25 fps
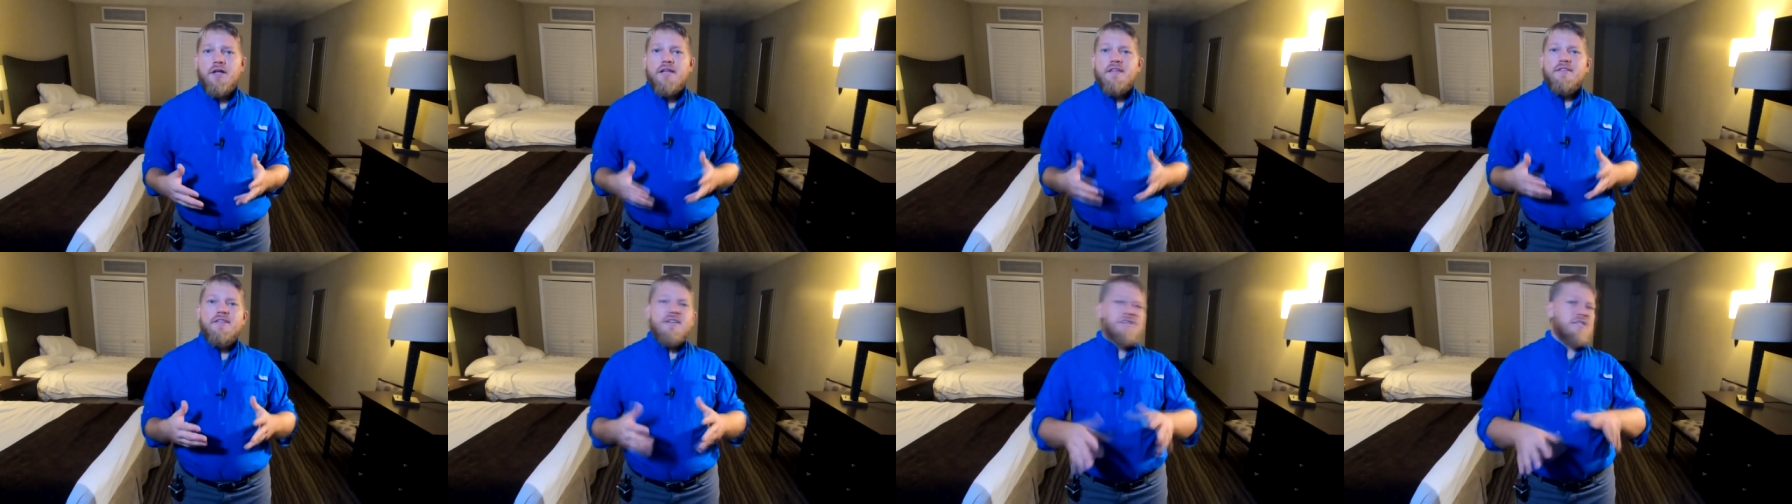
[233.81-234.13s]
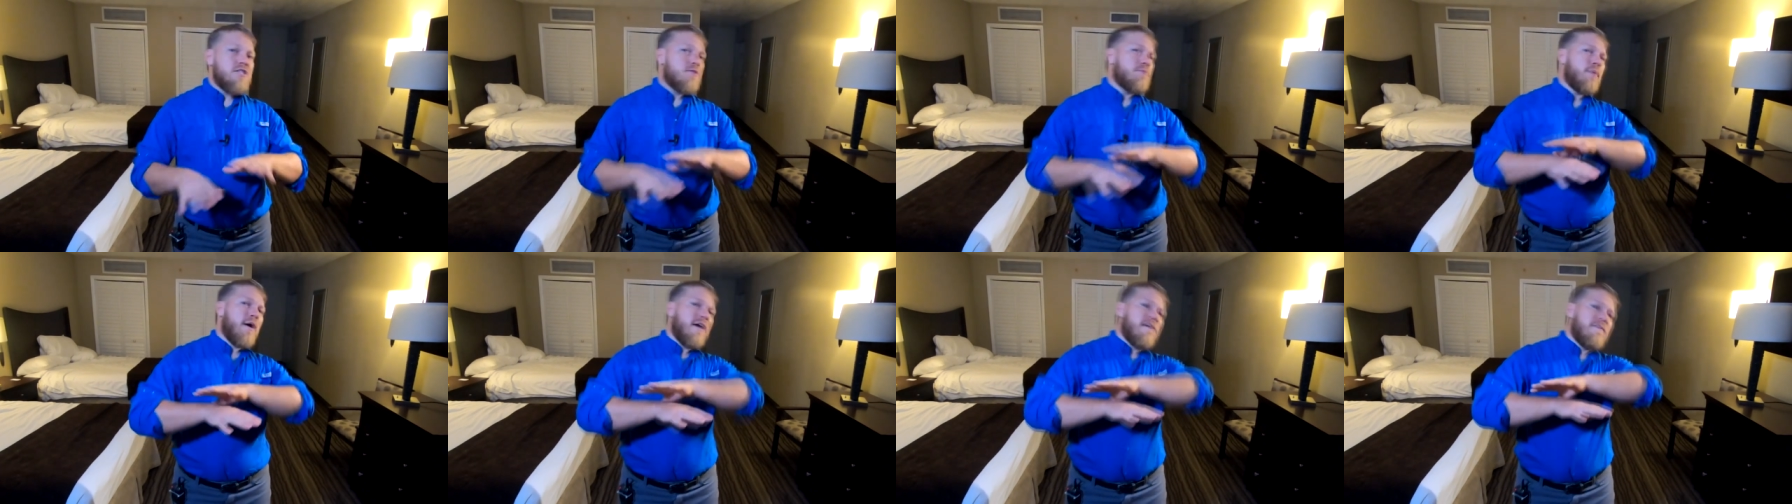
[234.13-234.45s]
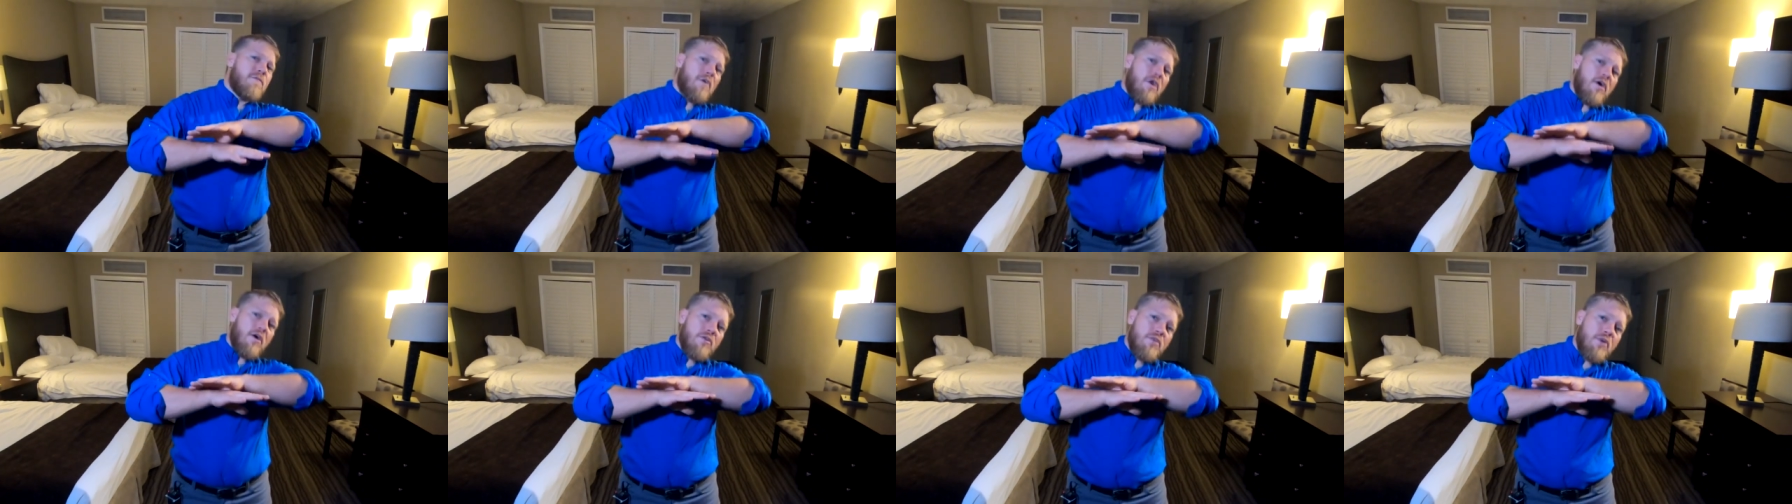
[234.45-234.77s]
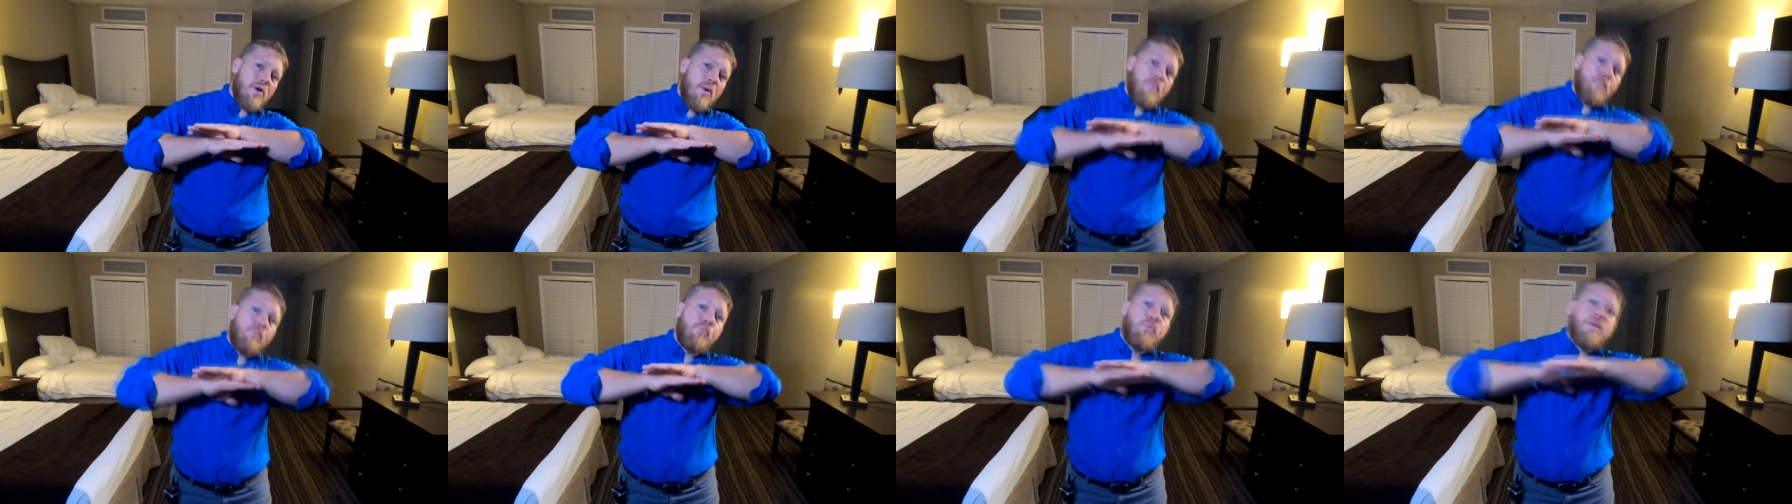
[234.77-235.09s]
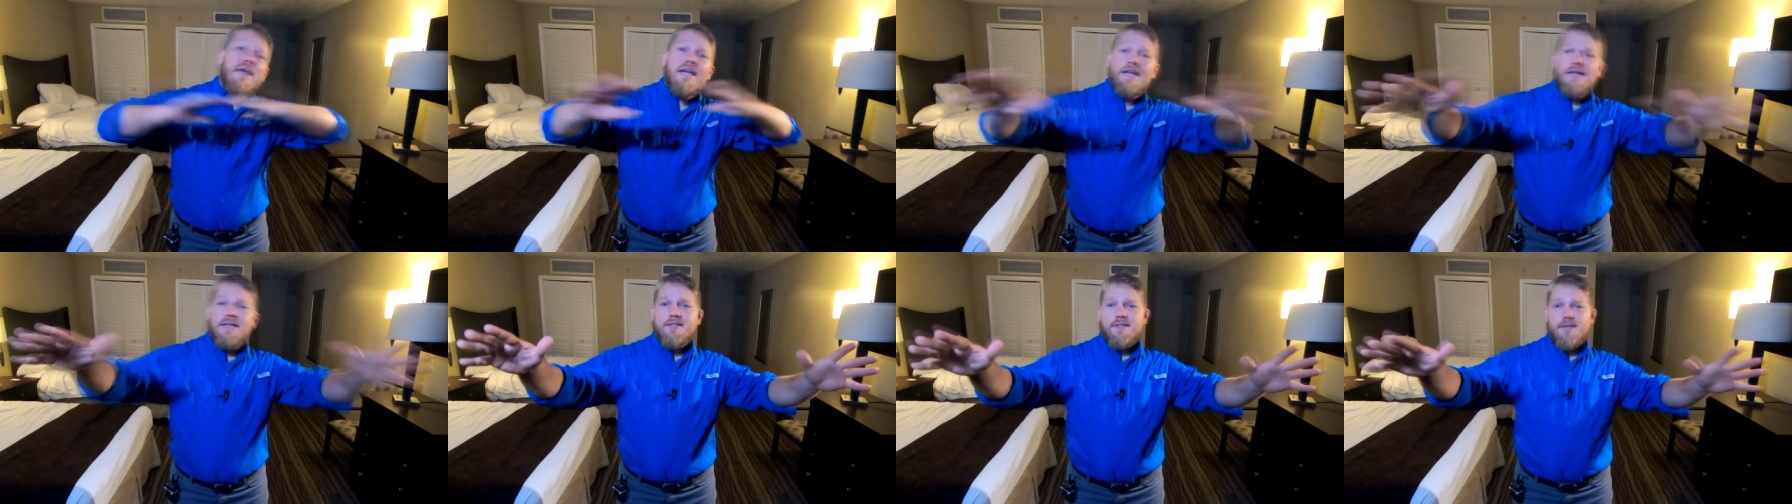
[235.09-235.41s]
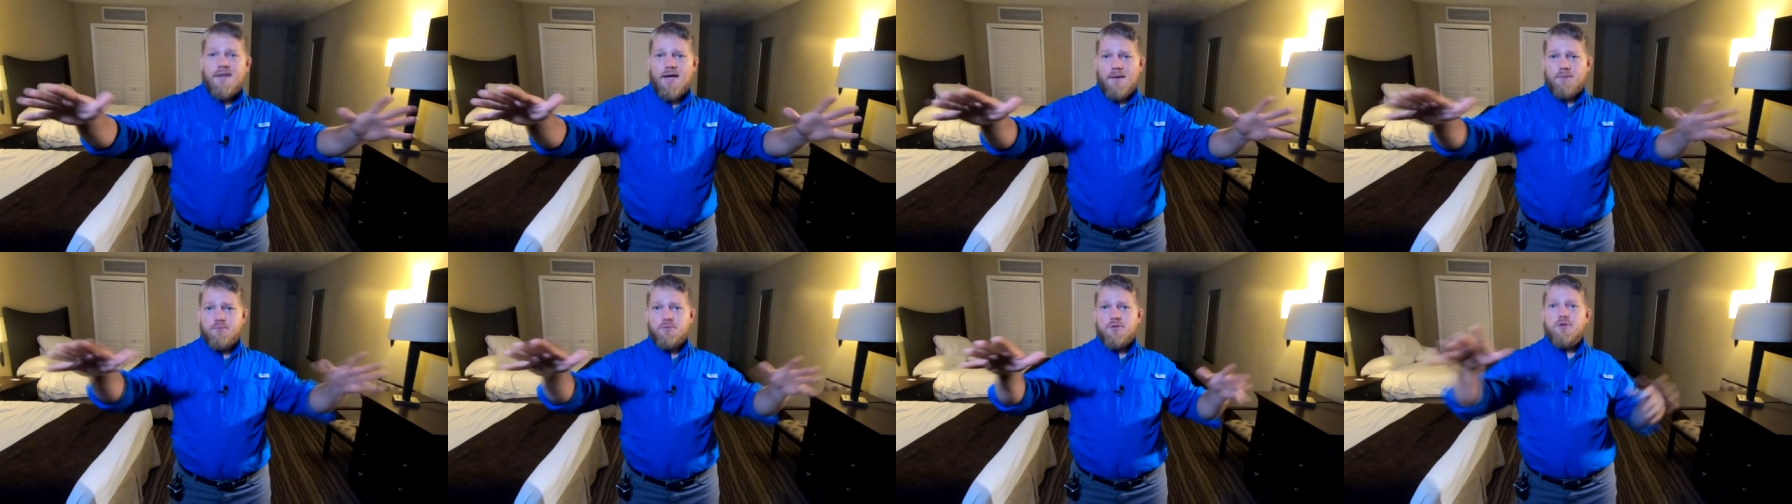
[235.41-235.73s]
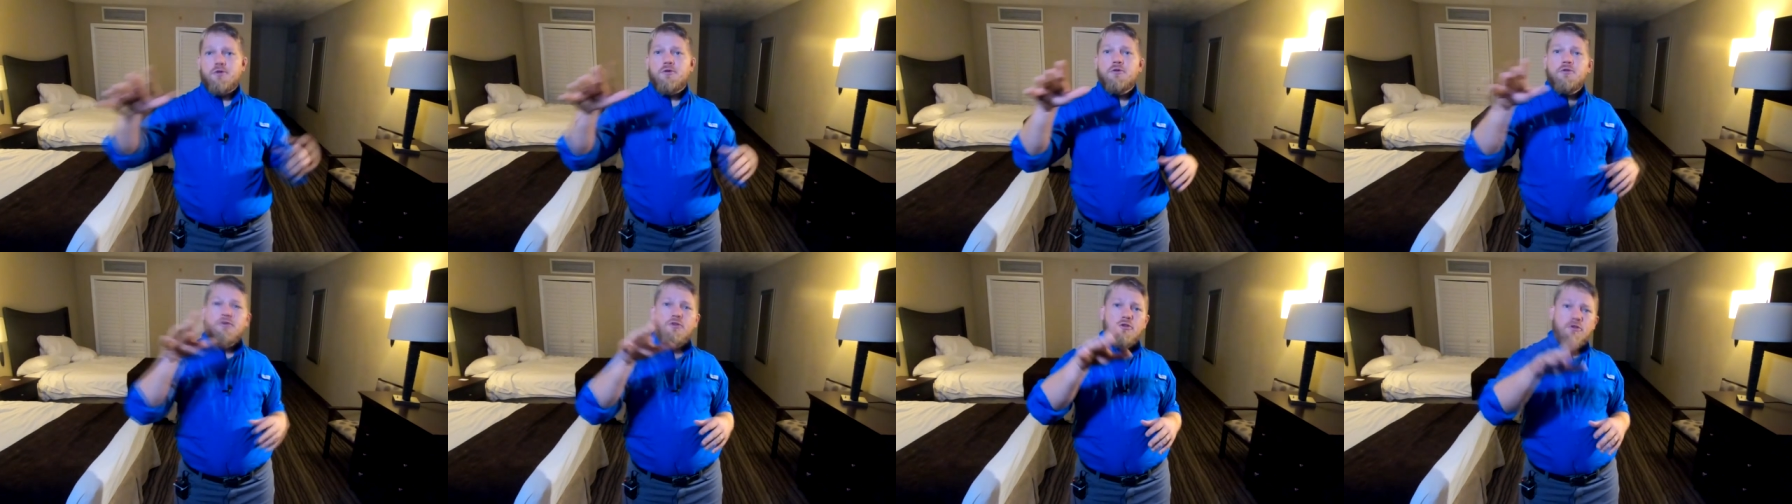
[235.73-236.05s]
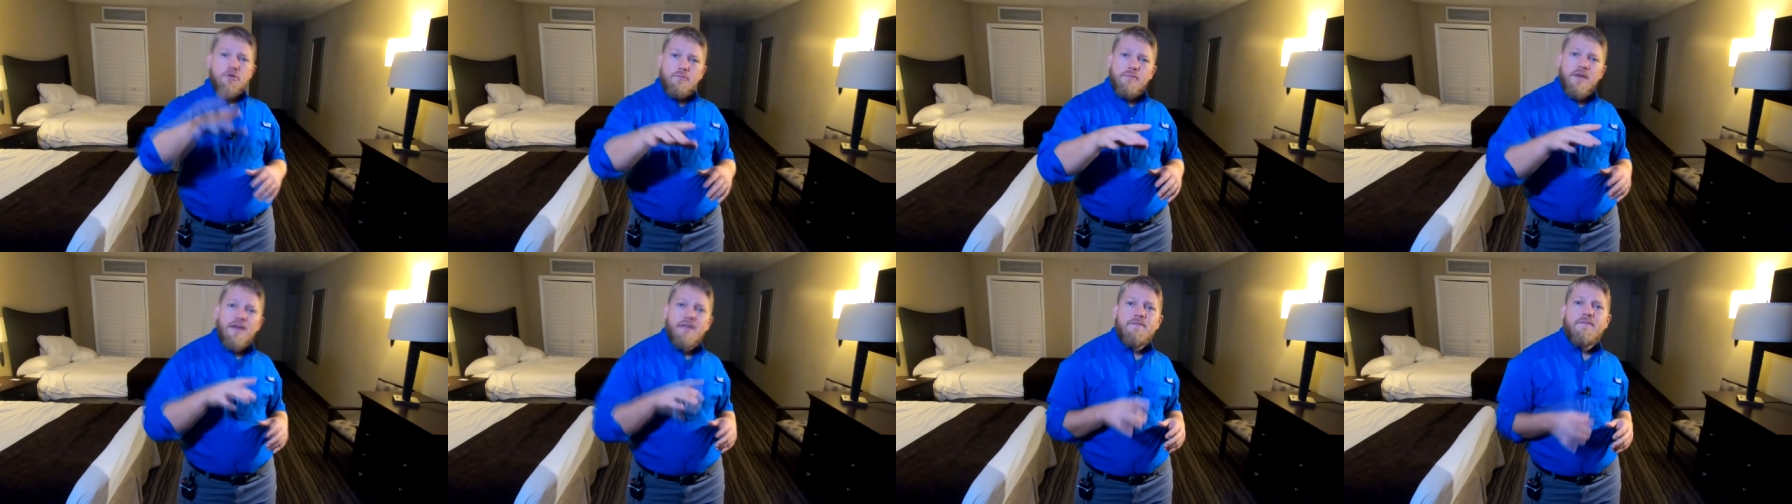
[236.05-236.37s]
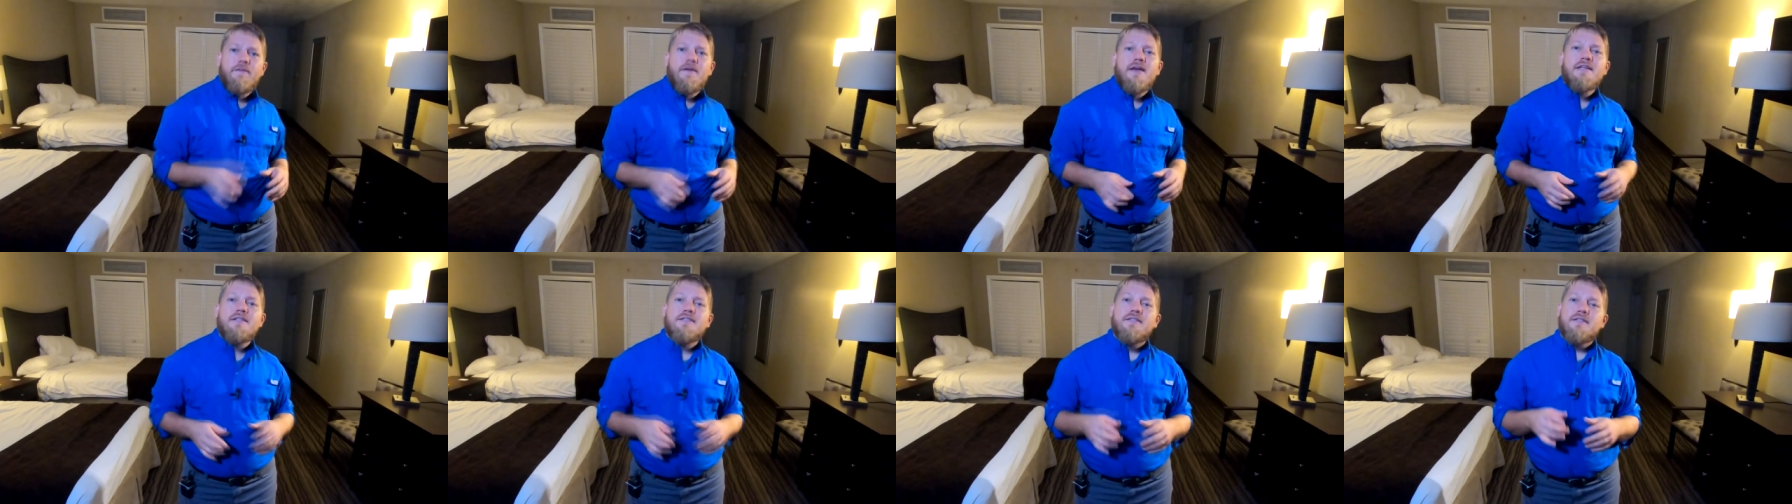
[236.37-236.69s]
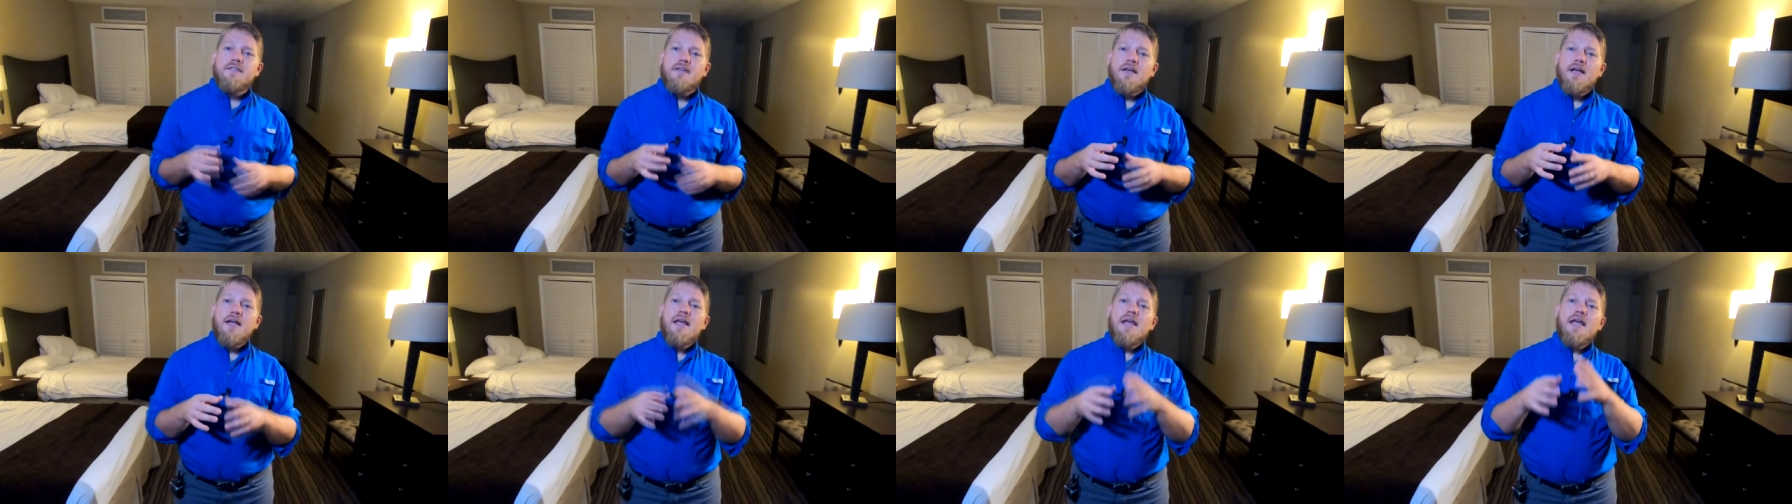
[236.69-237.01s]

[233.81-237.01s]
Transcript: This is by far the biggest obstacle you may face